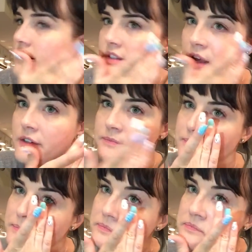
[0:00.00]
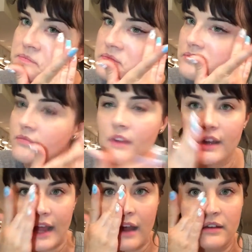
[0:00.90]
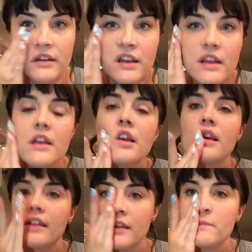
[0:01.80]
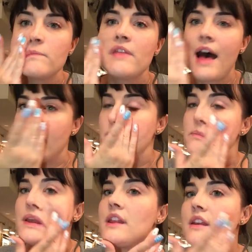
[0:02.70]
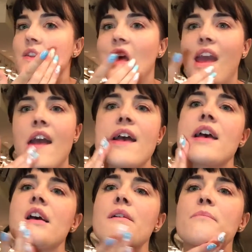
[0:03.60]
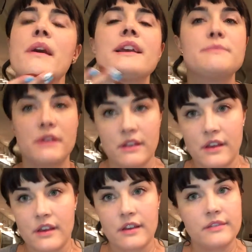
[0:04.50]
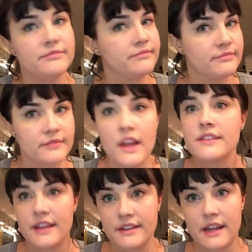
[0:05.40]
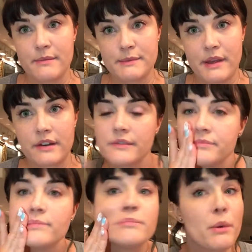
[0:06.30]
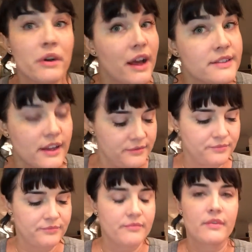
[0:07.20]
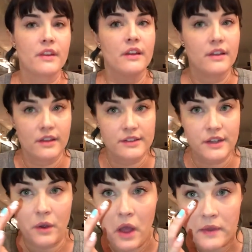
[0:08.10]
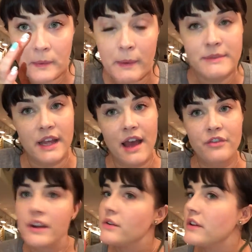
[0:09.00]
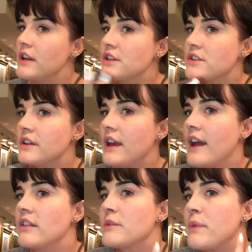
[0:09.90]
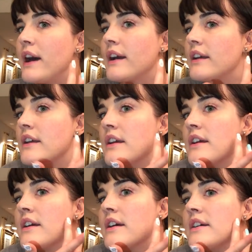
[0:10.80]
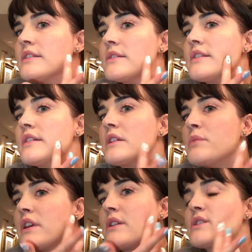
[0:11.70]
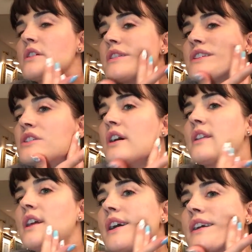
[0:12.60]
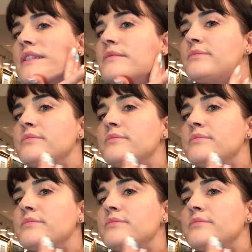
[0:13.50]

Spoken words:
So now that immediately makes me look 10 times better, but we're not done. So sometimes after I do it initially, I look back, I do a little bit usually in the jawline,